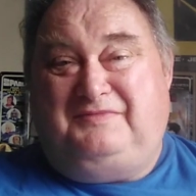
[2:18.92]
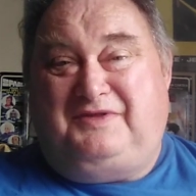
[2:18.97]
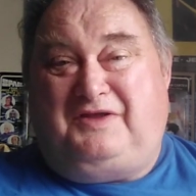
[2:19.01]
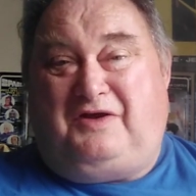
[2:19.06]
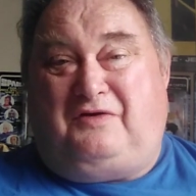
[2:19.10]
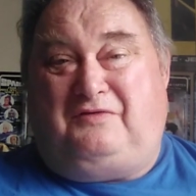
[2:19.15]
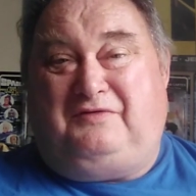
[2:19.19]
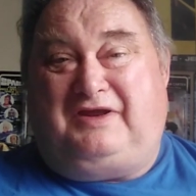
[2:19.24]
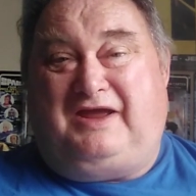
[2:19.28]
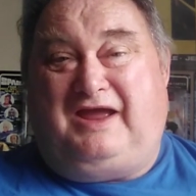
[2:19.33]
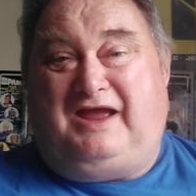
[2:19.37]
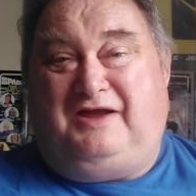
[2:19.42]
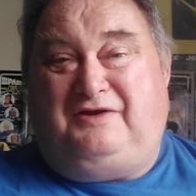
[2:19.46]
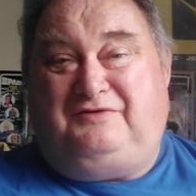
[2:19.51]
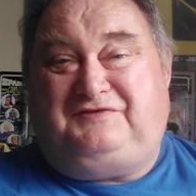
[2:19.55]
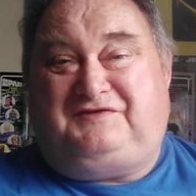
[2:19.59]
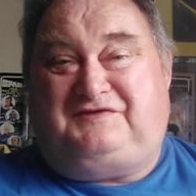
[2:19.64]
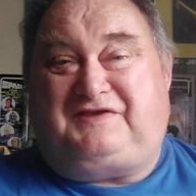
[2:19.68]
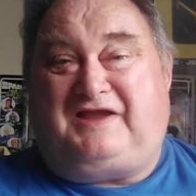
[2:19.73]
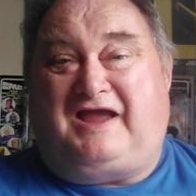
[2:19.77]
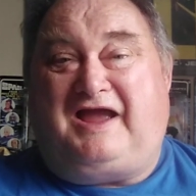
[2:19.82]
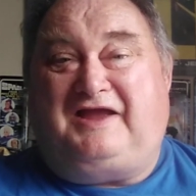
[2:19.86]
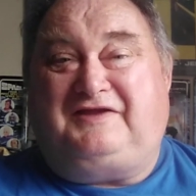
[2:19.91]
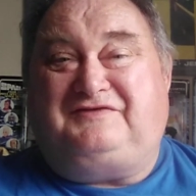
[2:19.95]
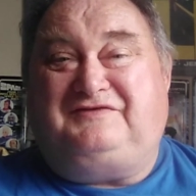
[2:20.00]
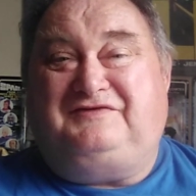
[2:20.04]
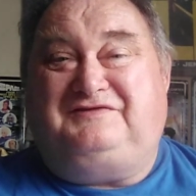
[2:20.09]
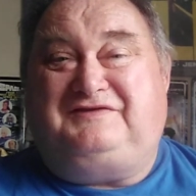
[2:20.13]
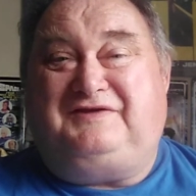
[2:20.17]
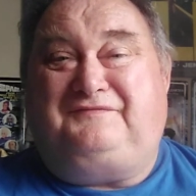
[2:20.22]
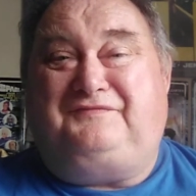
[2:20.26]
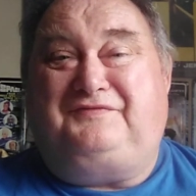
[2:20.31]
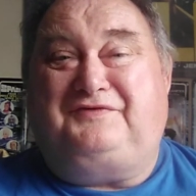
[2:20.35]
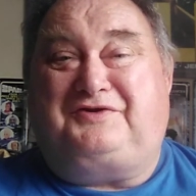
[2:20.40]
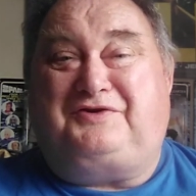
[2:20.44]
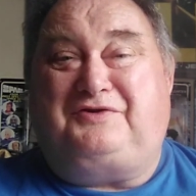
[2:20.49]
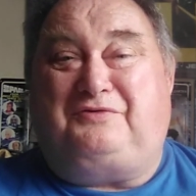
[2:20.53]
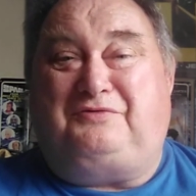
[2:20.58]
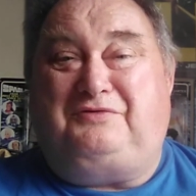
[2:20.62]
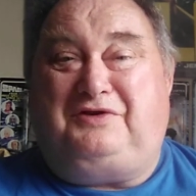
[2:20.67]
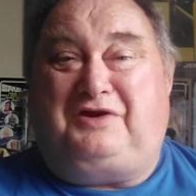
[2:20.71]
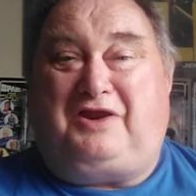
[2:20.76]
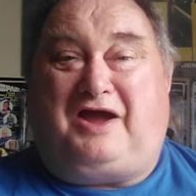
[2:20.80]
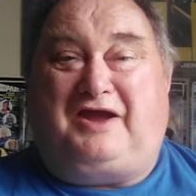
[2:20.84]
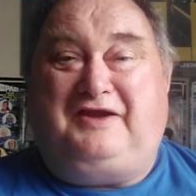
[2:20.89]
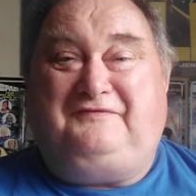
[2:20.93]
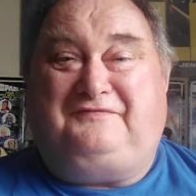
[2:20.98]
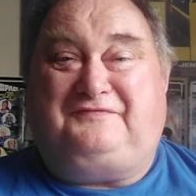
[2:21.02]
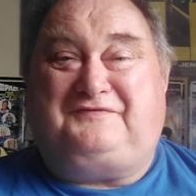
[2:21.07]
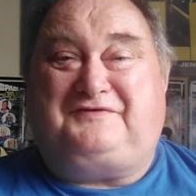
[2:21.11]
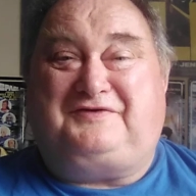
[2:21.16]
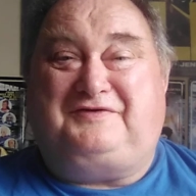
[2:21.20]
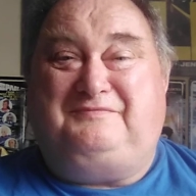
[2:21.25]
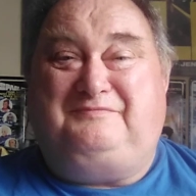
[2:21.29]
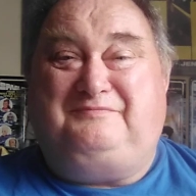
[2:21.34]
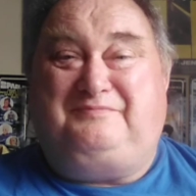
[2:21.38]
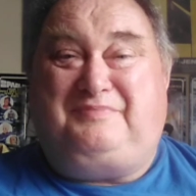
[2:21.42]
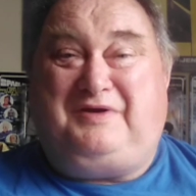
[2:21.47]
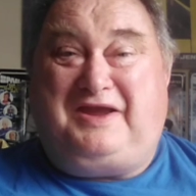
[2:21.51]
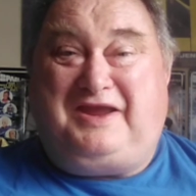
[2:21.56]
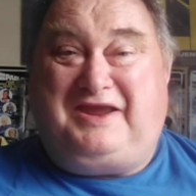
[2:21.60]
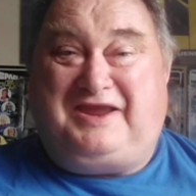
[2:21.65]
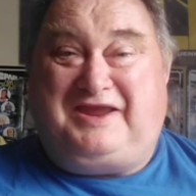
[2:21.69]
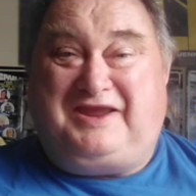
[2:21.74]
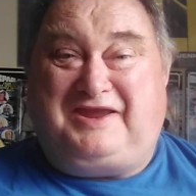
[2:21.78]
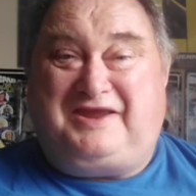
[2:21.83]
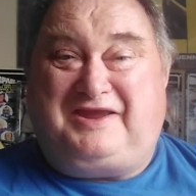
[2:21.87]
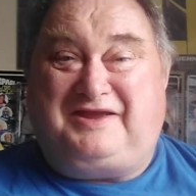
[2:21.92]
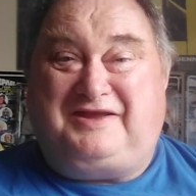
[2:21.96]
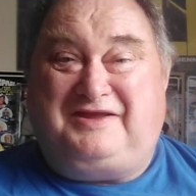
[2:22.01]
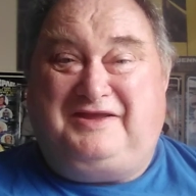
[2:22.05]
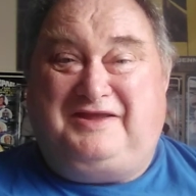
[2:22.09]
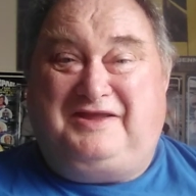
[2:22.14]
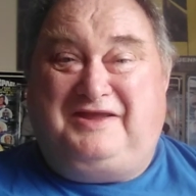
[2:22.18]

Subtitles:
on how sad and difficult life can be.